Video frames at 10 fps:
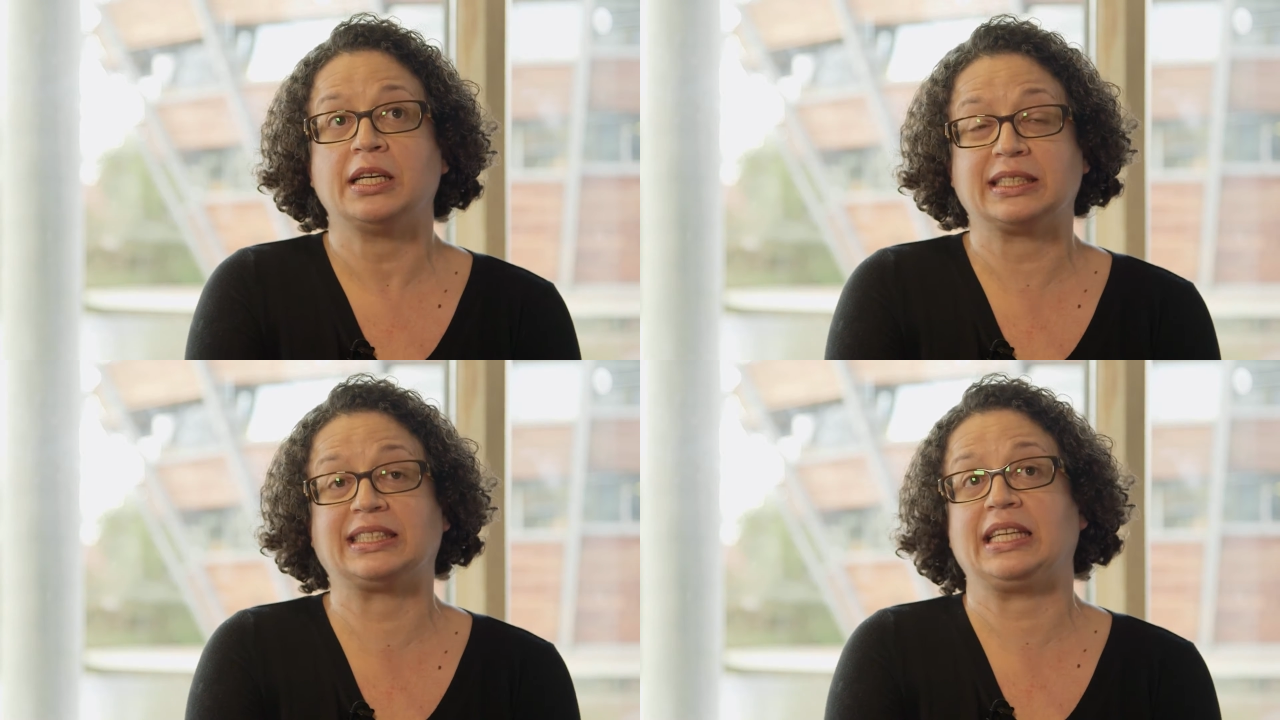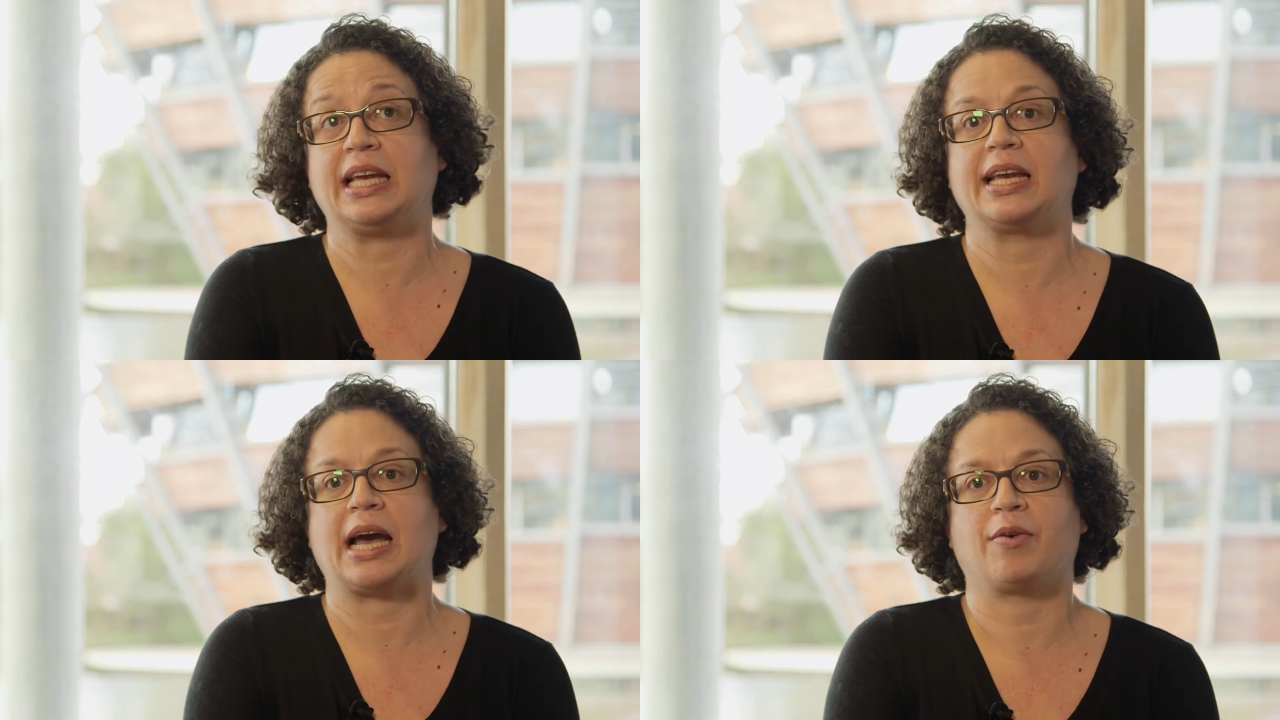
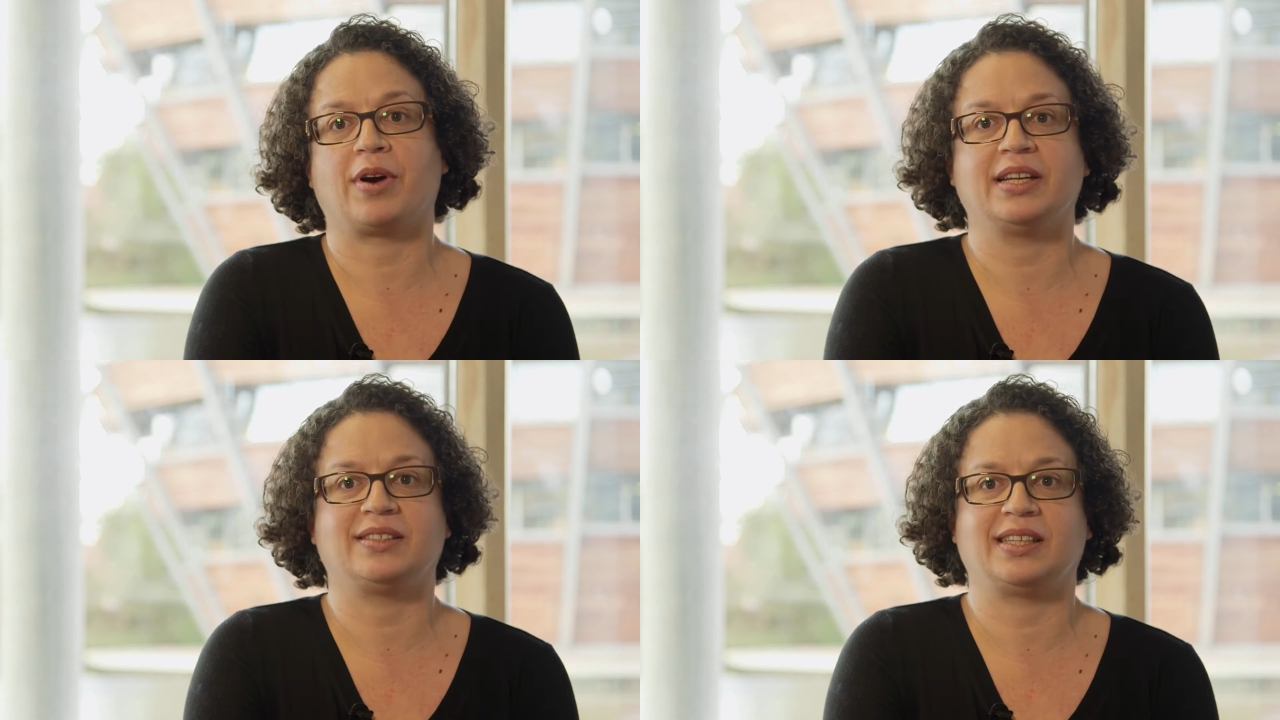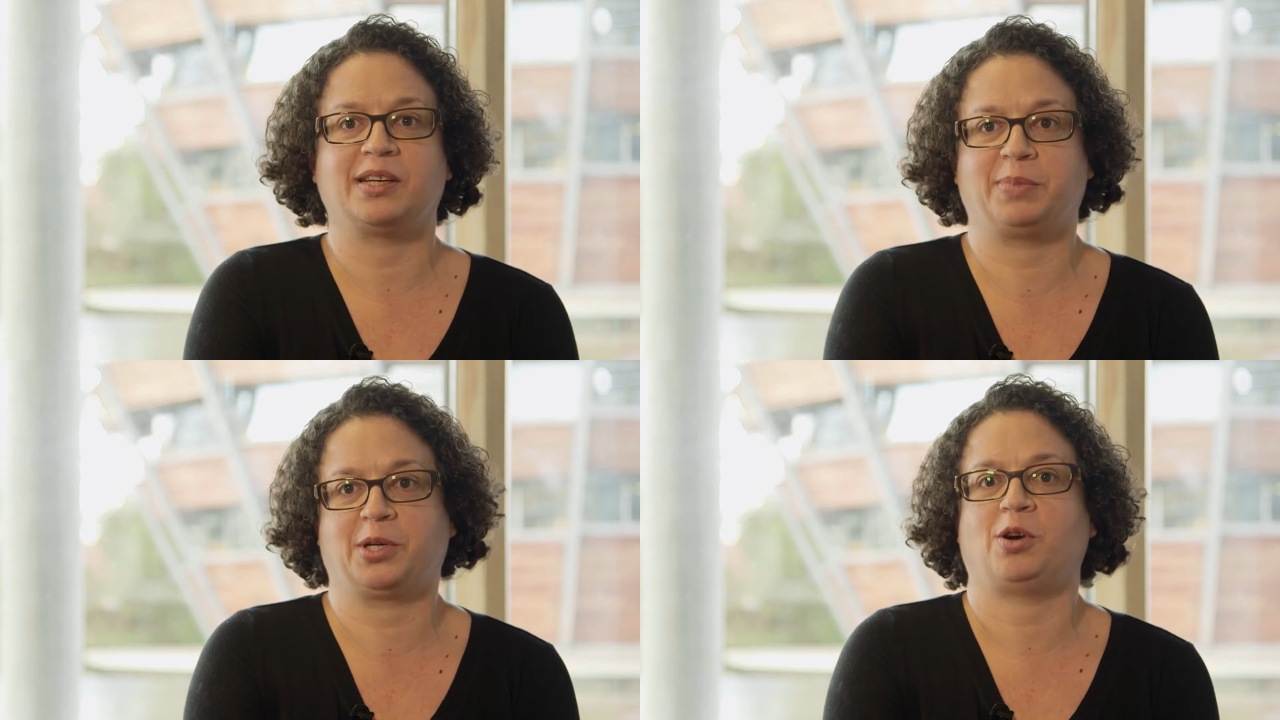seeing our
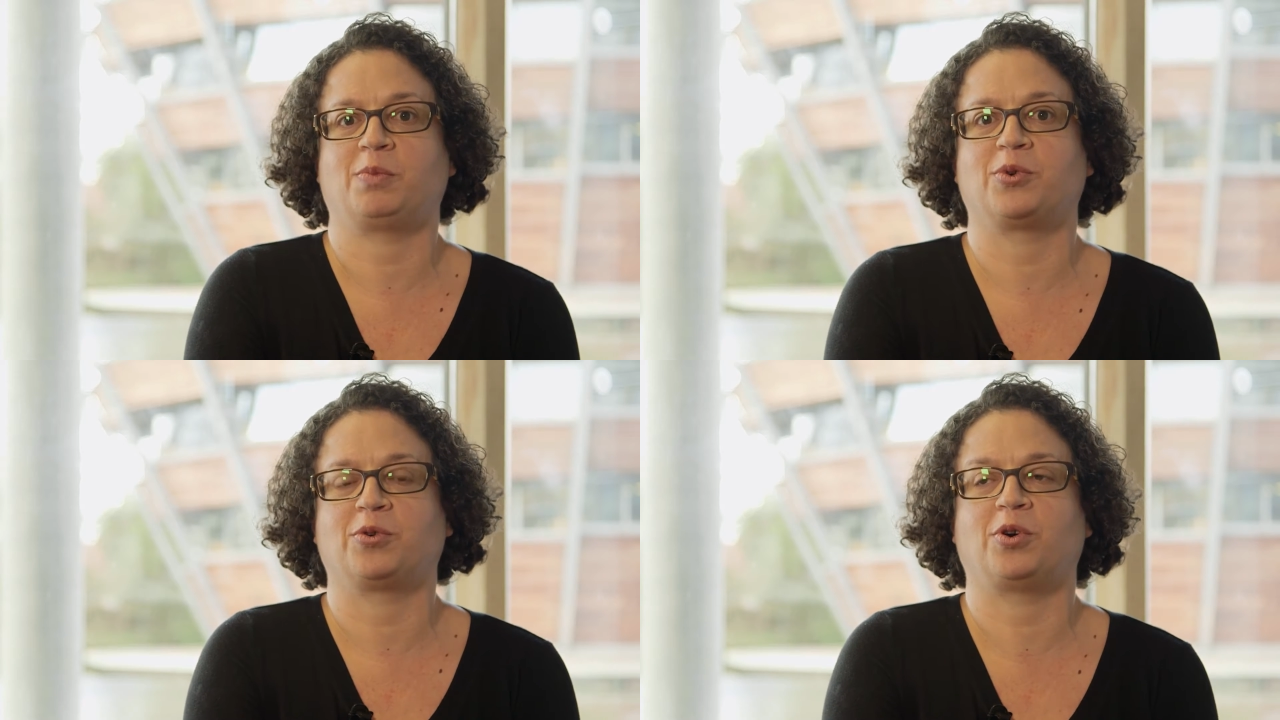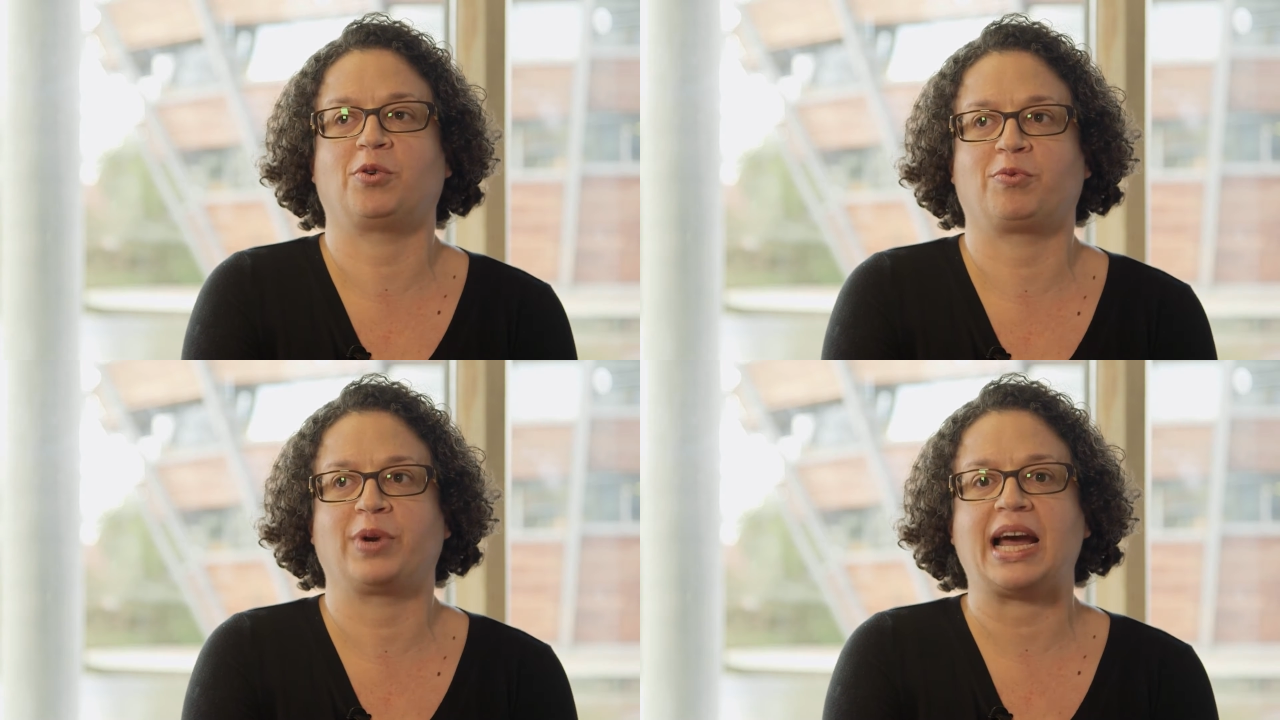idea become
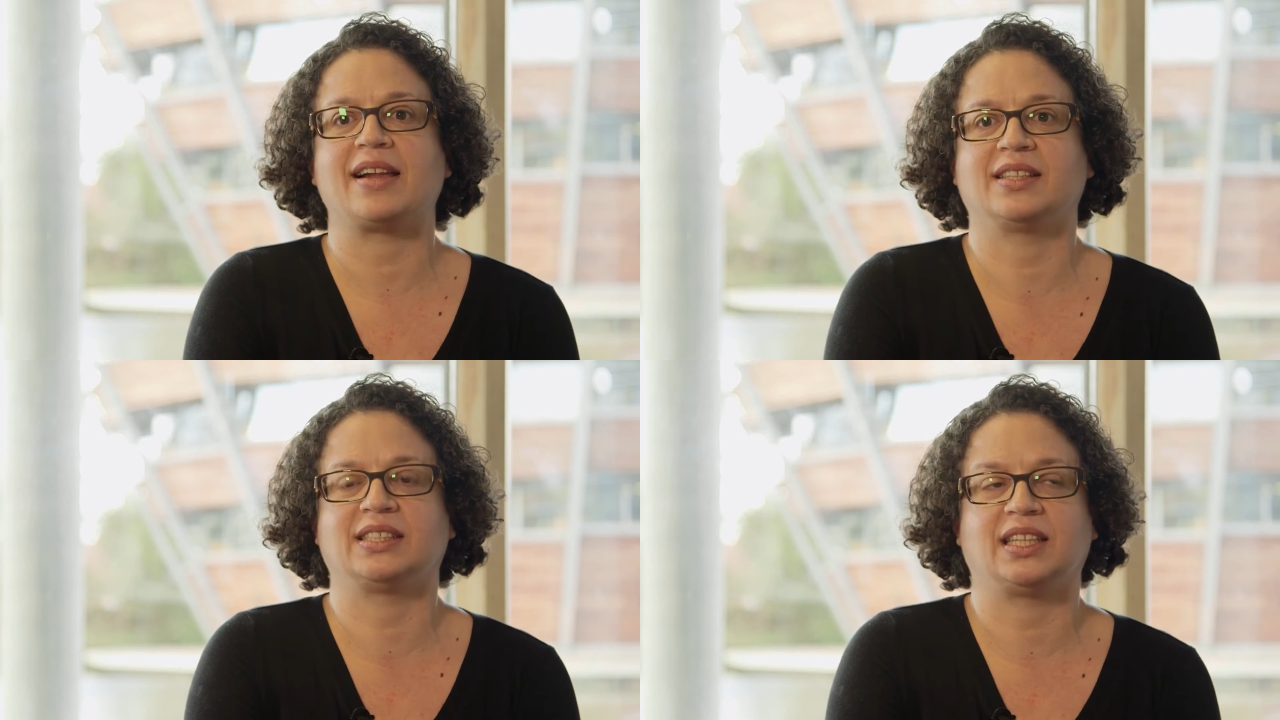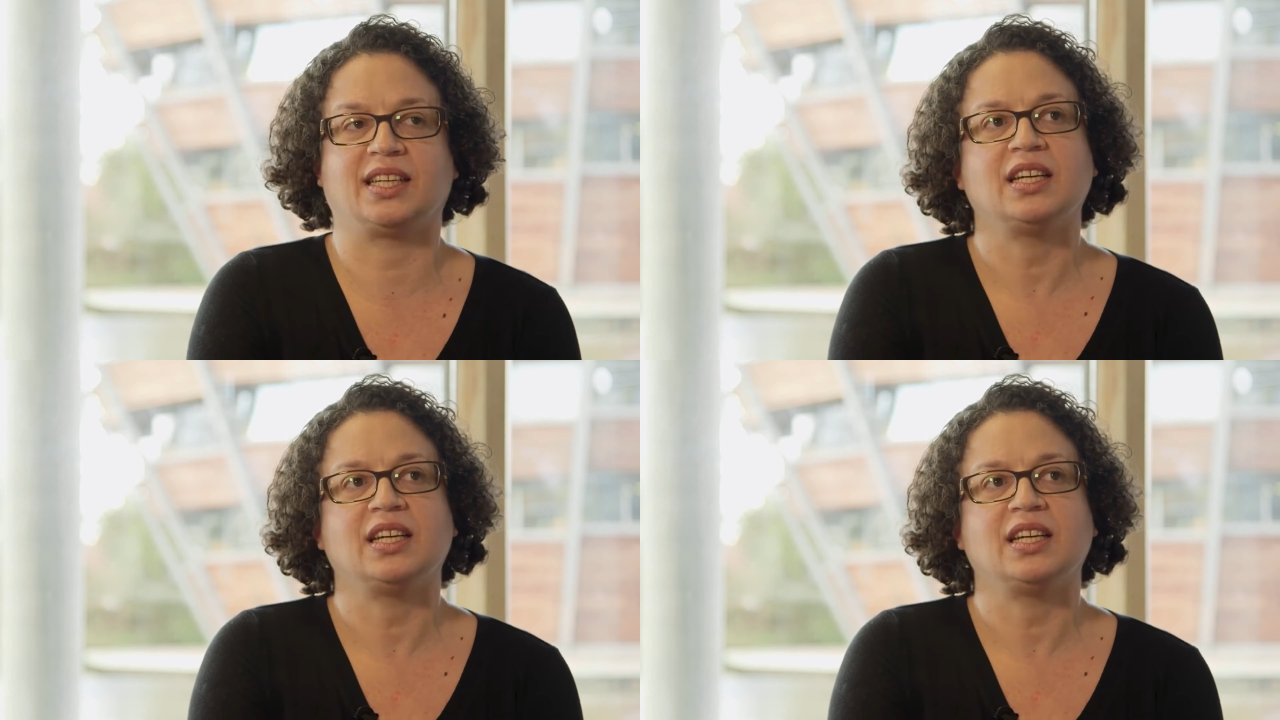a reality.